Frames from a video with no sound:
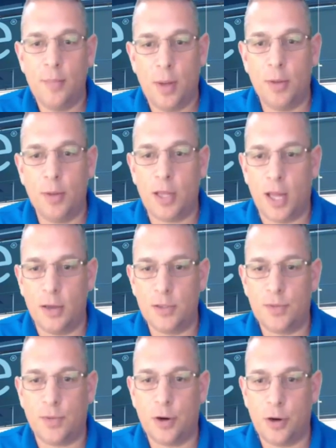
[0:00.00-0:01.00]
public
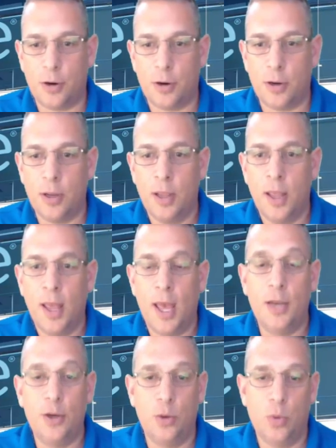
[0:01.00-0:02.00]
clouds for current
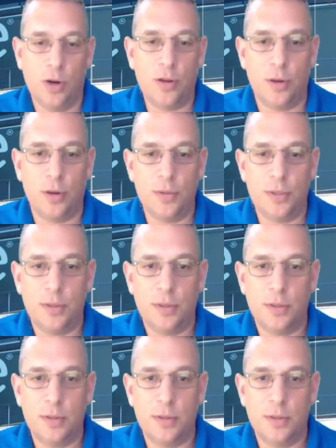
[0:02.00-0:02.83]
and new workloads.